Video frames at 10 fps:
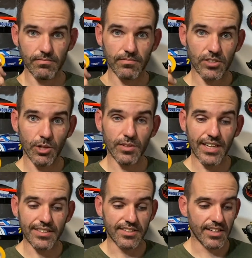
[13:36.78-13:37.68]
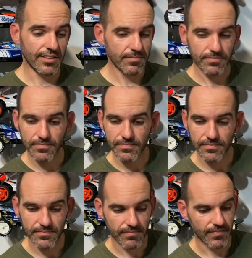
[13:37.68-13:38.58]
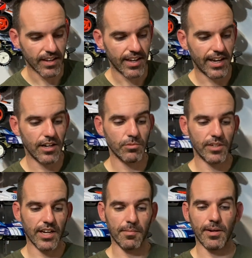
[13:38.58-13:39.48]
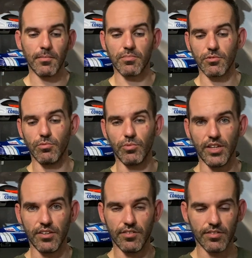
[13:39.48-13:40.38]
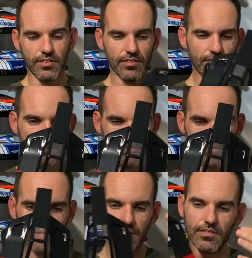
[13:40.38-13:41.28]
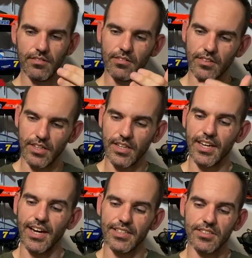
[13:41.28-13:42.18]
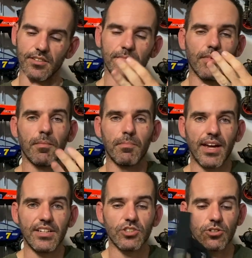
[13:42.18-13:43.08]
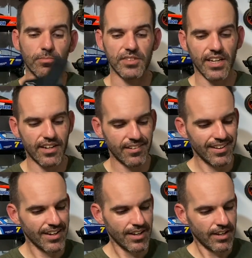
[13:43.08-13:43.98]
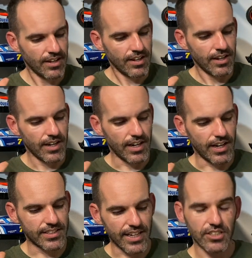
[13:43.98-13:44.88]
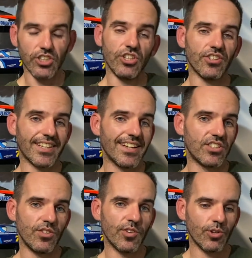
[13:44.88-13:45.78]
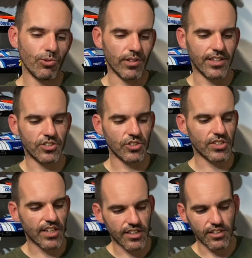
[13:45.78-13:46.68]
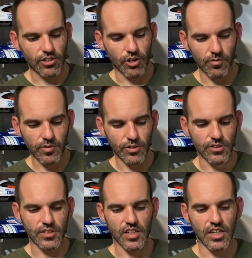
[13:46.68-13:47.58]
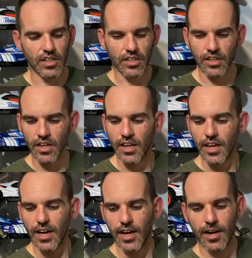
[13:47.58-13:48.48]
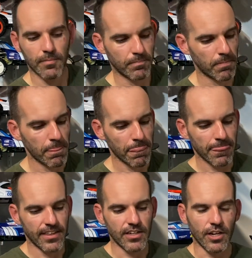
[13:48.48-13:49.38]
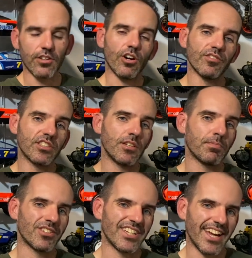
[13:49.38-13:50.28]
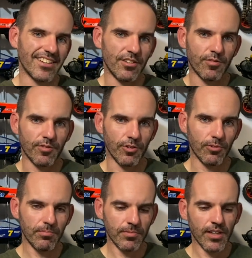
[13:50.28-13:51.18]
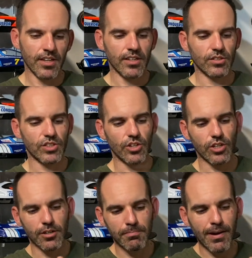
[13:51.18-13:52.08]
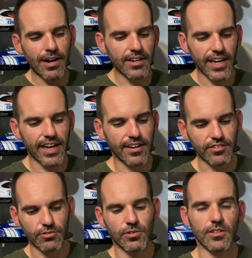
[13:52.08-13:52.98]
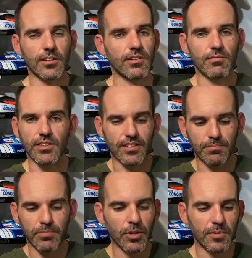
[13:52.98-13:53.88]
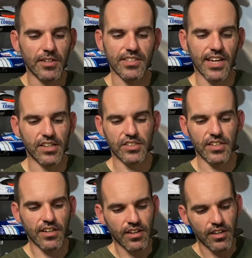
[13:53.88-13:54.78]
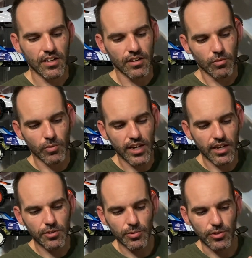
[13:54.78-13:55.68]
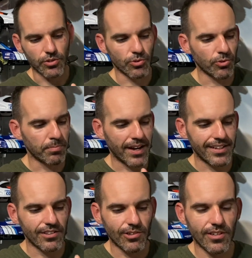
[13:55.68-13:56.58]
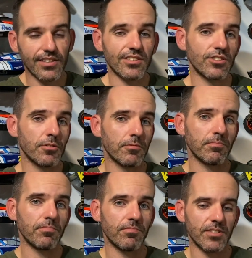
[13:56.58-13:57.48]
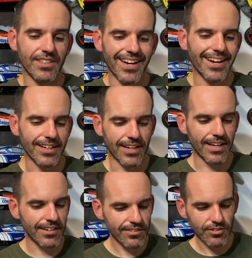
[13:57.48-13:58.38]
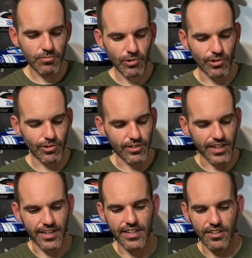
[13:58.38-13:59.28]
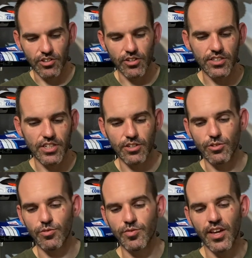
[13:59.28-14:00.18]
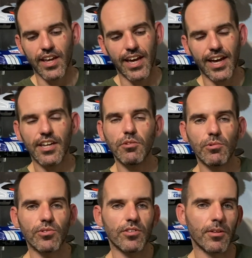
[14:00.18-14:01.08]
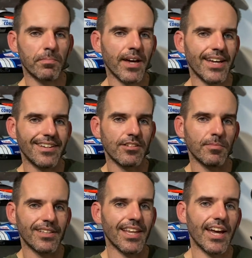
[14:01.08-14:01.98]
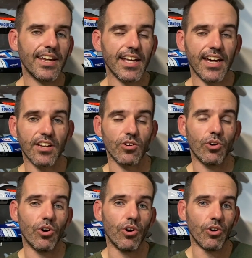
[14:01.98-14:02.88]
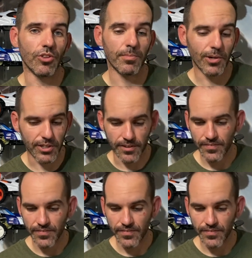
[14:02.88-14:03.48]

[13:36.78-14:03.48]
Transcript: So with that said, how do we come up with the custom paint jobs? Now, it's actually not that difficult. It's just getting the confidence in, you know, obviously protective film. So you can mark out with a permanent texter where you want your paint lines to start and end and whatnot, and get an idea of how you want the paint to be laid out on the body.